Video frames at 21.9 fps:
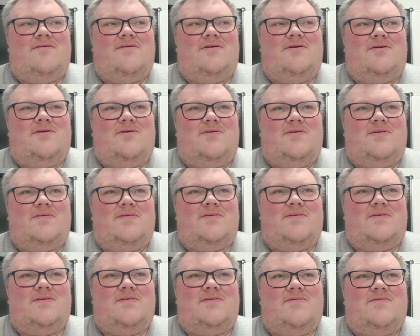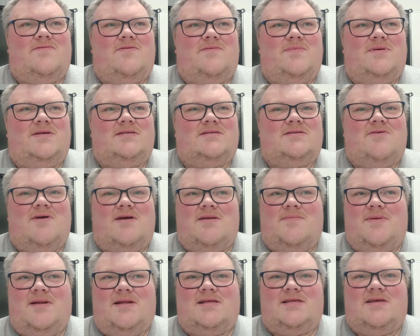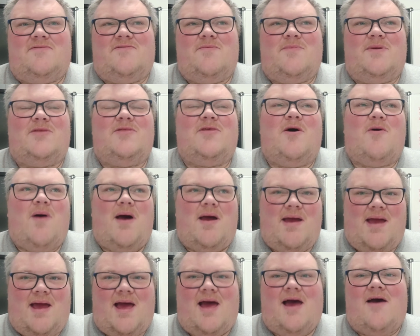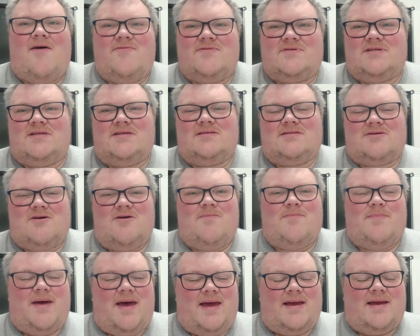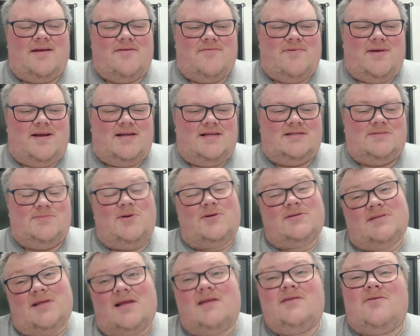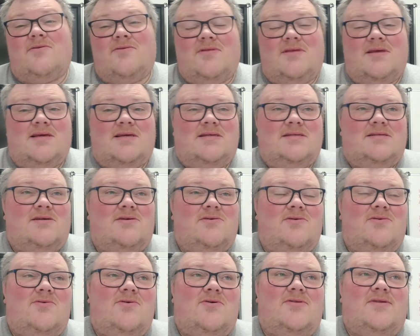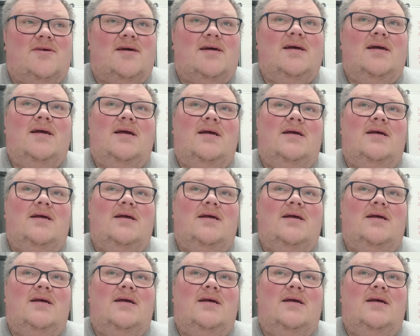you know, from his credibility for me, though I have since gone back and read his books. And I do think he's a good author.